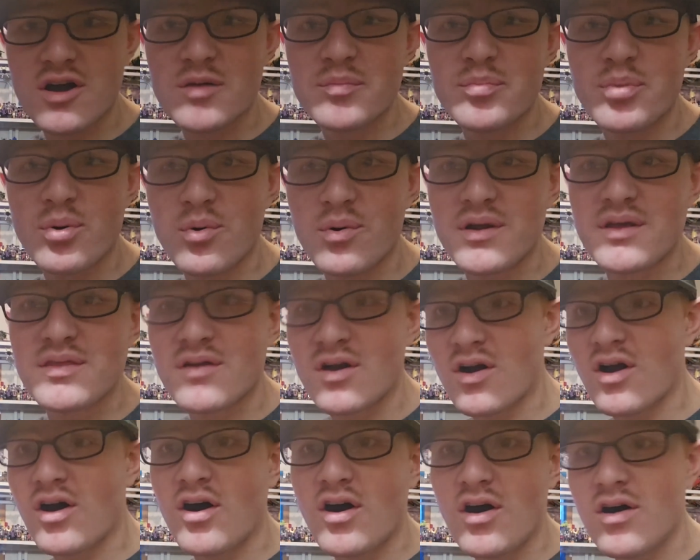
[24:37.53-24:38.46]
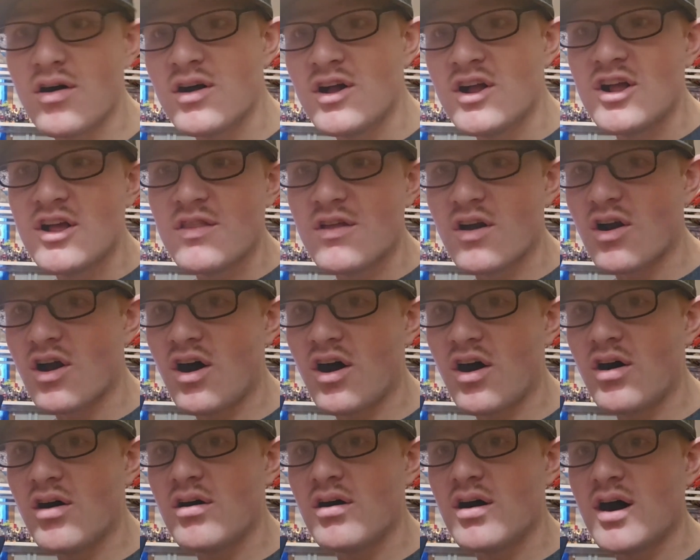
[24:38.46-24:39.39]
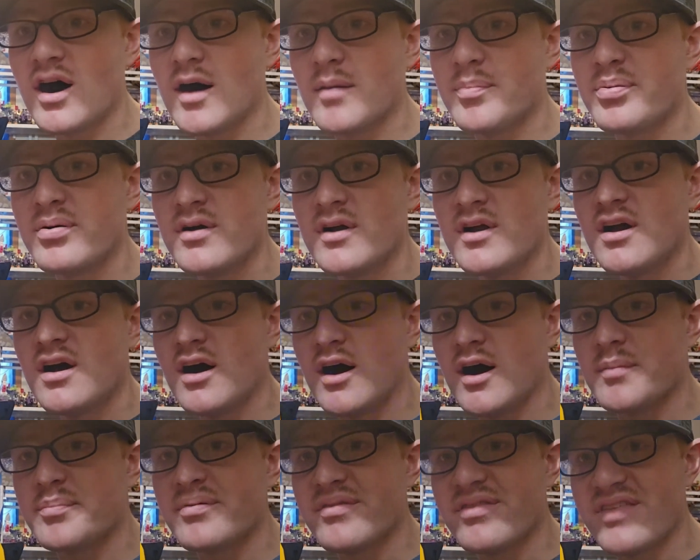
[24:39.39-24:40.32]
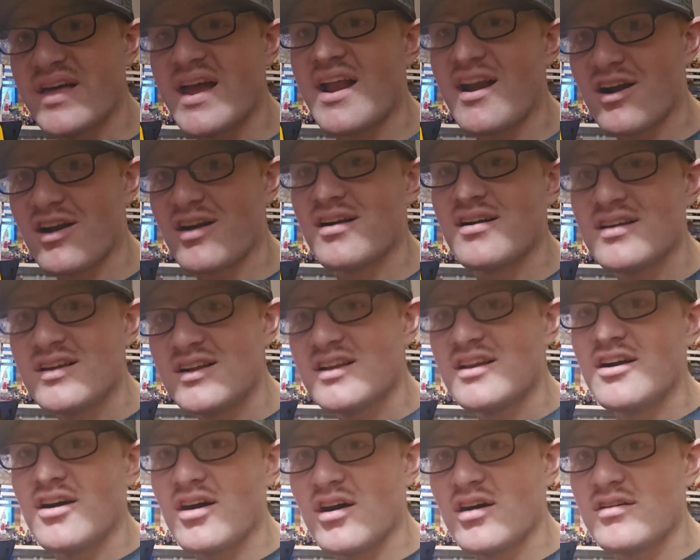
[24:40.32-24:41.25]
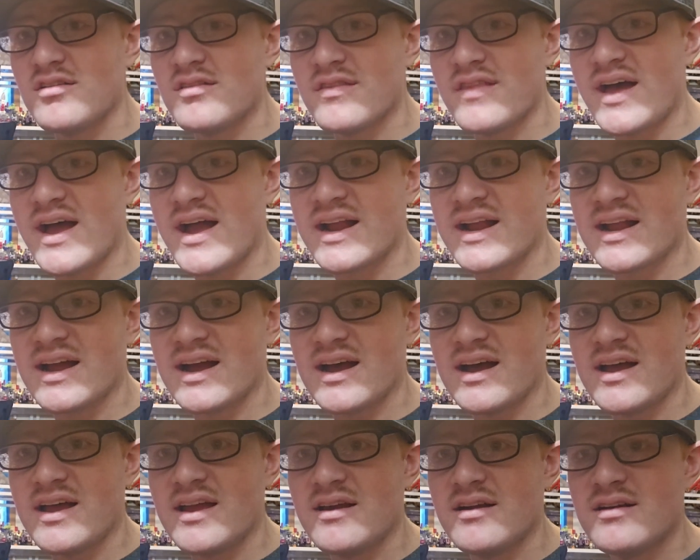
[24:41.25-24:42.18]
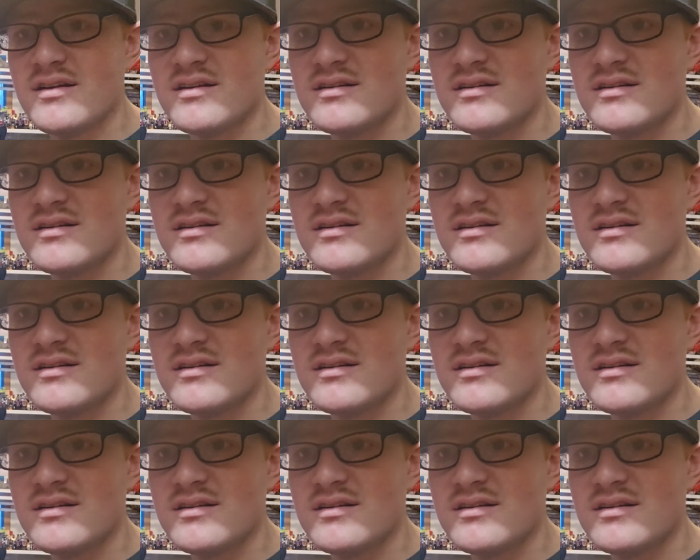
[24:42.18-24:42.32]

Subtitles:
to point. They're all up there. That guy,